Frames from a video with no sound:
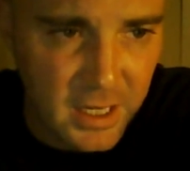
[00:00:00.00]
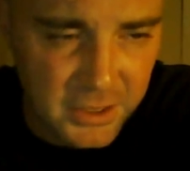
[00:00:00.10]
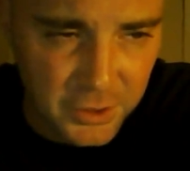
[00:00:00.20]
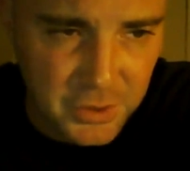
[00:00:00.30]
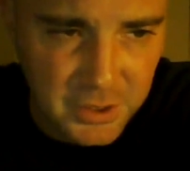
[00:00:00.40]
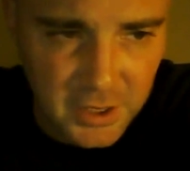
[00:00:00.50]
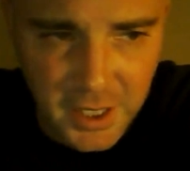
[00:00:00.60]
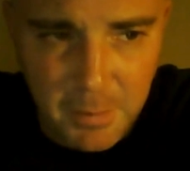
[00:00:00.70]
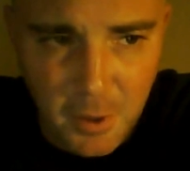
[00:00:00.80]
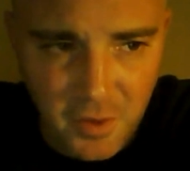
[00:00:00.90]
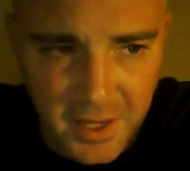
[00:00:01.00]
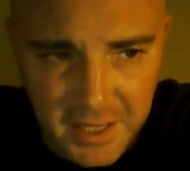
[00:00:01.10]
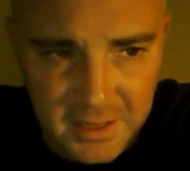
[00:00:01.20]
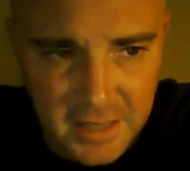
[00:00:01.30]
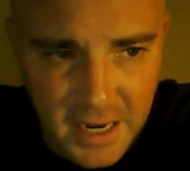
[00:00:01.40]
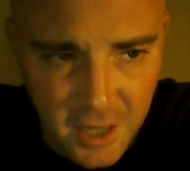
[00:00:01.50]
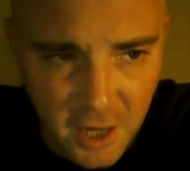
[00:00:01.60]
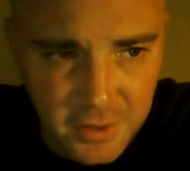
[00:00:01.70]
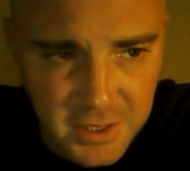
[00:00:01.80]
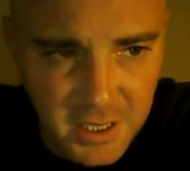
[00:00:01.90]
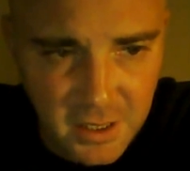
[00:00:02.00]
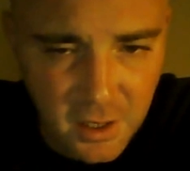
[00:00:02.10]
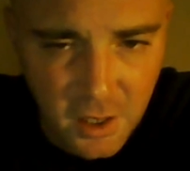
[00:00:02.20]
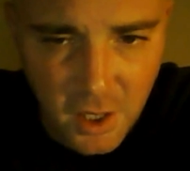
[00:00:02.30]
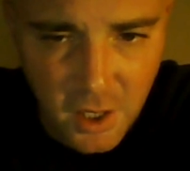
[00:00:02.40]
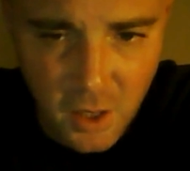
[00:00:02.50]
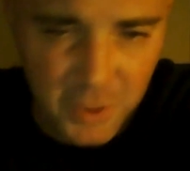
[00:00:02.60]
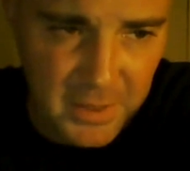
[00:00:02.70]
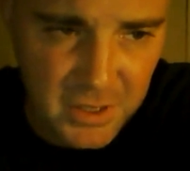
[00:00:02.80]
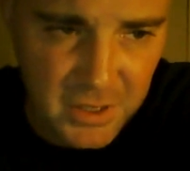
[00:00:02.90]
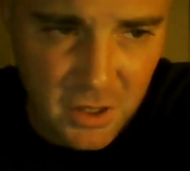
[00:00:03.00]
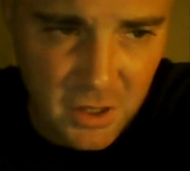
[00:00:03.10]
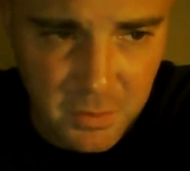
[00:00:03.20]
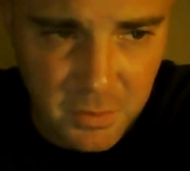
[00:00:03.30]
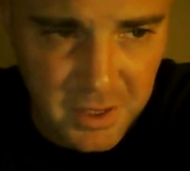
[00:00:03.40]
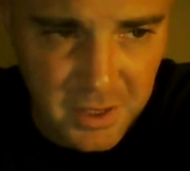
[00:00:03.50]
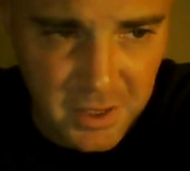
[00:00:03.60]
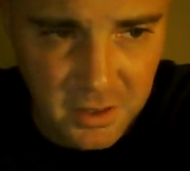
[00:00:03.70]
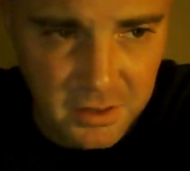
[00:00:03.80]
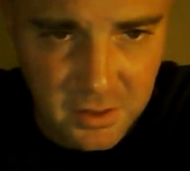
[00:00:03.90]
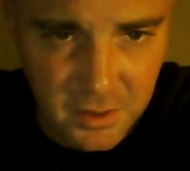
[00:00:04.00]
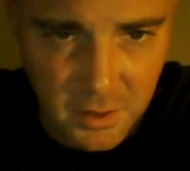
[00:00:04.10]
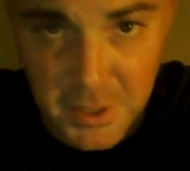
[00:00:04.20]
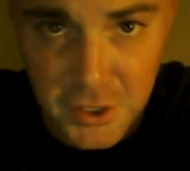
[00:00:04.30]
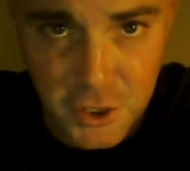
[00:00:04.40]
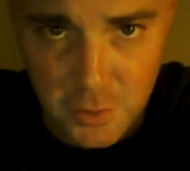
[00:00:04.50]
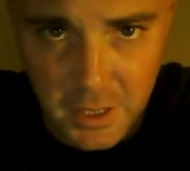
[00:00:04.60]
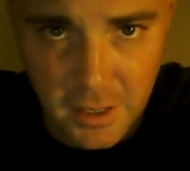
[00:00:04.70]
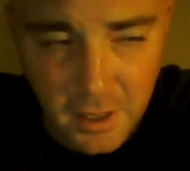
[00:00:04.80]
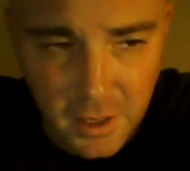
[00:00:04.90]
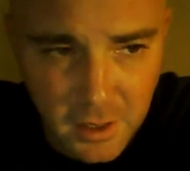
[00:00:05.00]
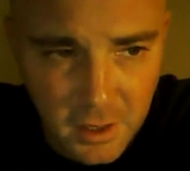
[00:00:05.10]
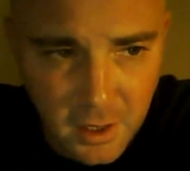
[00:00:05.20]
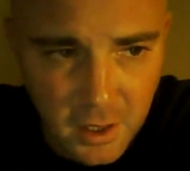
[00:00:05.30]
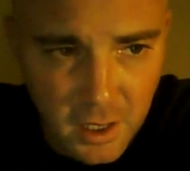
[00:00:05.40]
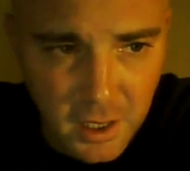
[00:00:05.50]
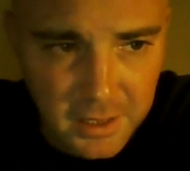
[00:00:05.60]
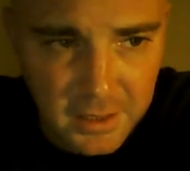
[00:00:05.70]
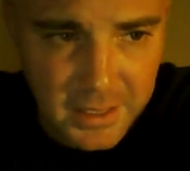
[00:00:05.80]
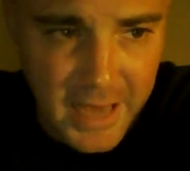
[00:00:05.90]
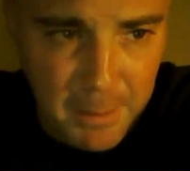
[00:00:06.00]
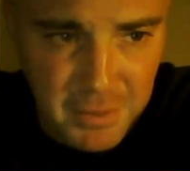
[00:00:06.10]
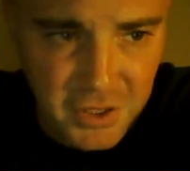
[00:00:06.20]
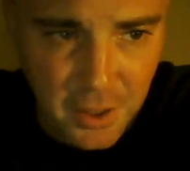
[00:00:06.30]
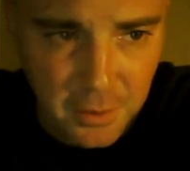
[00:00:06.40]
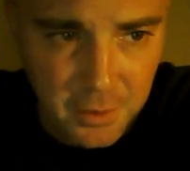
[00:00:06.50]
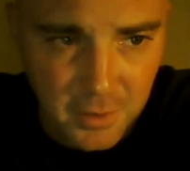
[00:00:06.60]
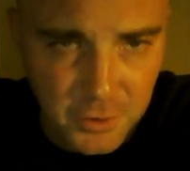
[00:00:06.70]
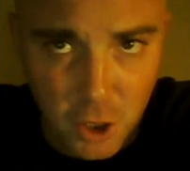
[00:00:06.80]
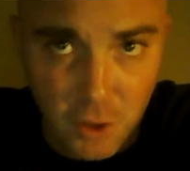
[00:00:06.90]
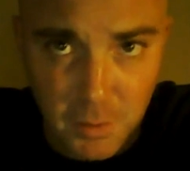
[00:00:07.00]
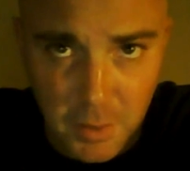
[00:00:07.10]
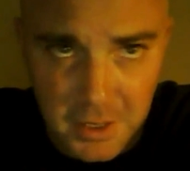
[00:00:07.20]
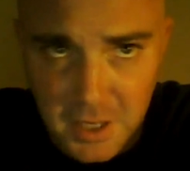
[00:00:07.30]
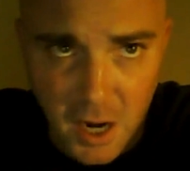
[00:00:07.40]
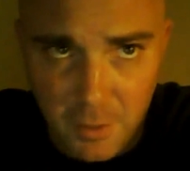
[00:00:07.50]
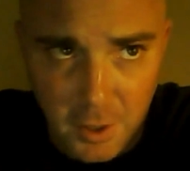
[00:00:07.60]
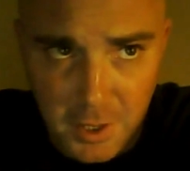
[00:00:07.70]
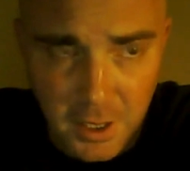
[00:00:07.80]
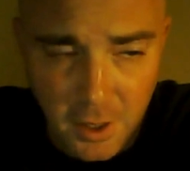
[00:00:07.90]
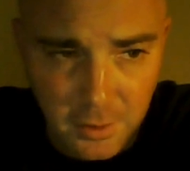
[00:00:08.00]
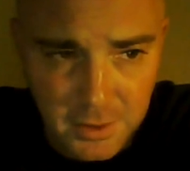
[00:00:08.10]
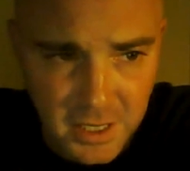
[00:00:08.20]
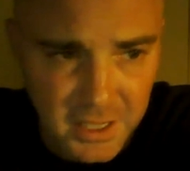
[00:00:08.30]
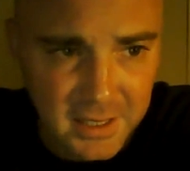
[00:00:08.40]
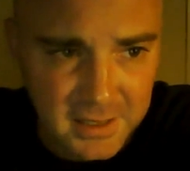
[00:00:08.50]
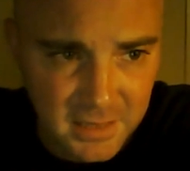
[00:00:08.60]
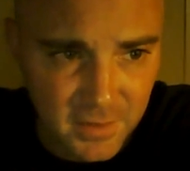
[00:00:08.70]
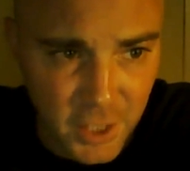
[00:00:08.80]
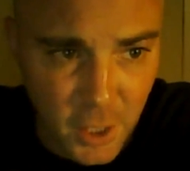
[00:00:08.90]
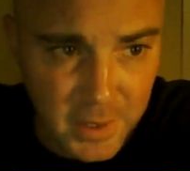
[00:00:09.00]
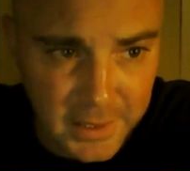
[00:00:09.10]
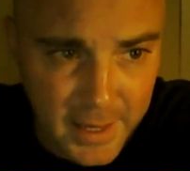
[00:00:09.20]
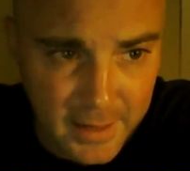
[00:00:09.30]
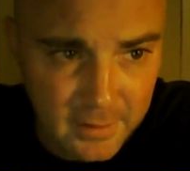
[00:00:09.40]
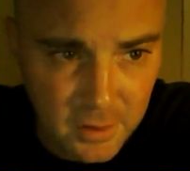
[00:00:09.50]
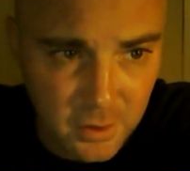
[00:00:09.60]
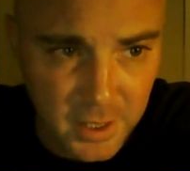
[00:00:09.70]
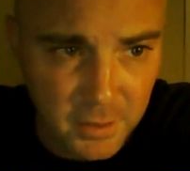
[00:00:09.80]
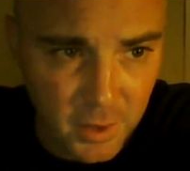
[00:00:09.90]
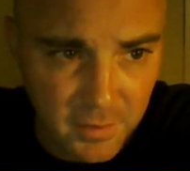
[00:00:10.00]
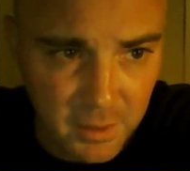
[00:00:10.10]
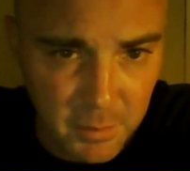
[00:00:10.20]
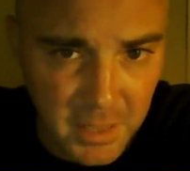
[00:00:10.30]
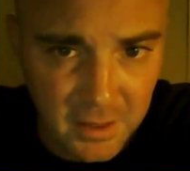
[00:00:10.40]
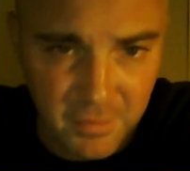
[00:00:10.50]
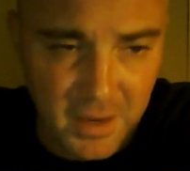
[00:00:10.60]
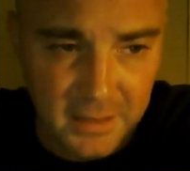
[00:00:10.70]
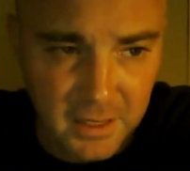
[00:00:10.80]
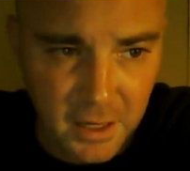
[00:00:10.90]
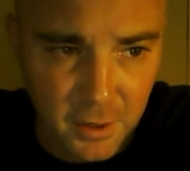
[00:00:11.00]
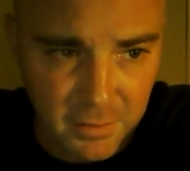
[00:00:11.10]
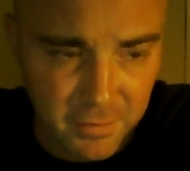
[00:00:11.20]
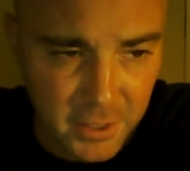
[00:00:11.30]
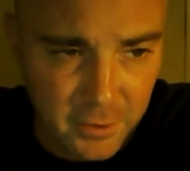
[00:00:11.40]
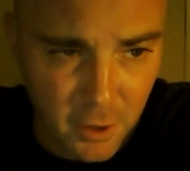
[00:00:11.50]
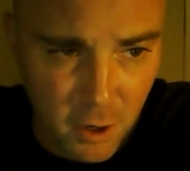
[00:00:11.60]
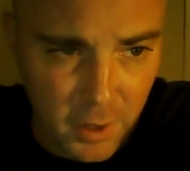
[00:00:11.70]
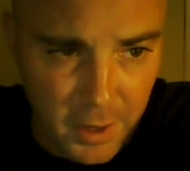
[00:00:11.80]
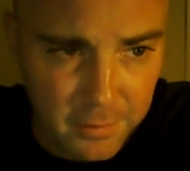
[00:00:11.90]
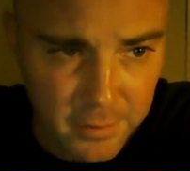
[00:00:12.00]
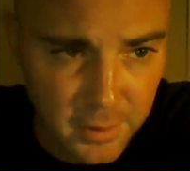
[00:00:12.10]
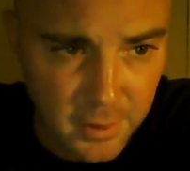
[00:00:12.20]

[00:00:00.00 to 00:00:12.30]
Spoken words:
So you study up on the hidden gynocracy, which happens to also be the mystery capstone of John LeBon's hierarchy hoax, and he doesn't even know it yet, or he won't even admit it, the fact that I already figured it all out,